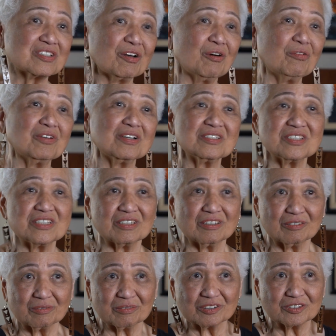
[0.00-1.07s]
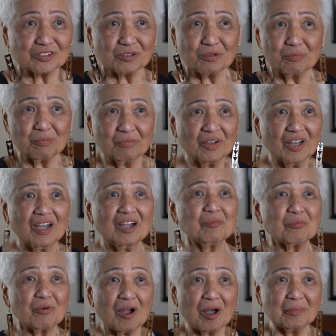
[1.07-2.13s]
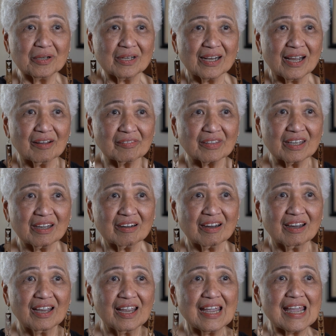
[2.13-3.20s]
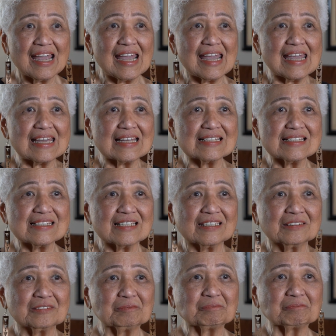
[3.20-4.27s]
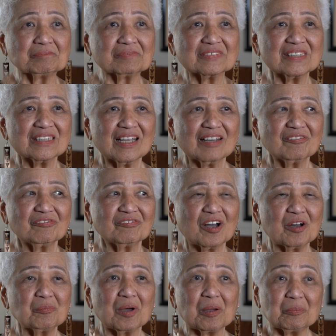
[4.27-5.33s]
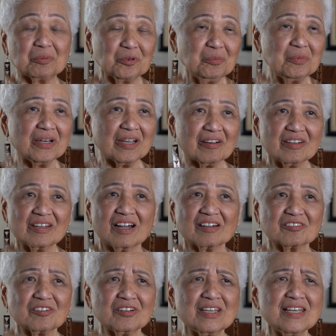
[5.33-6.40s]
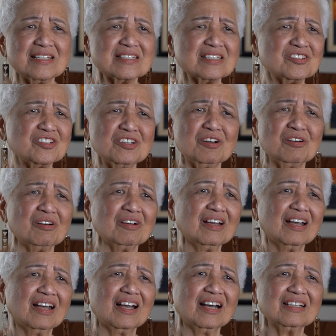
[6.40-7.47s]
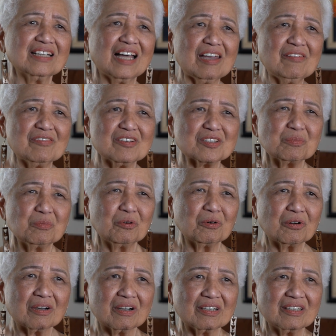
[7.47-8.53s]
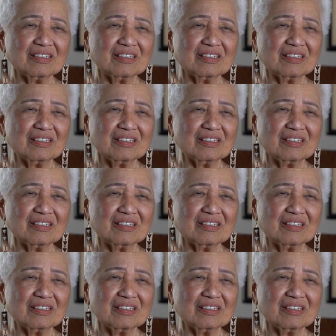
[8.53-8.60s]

COVID's still so prominent out there. And then I found my pulmonary doctor, and he said, life is more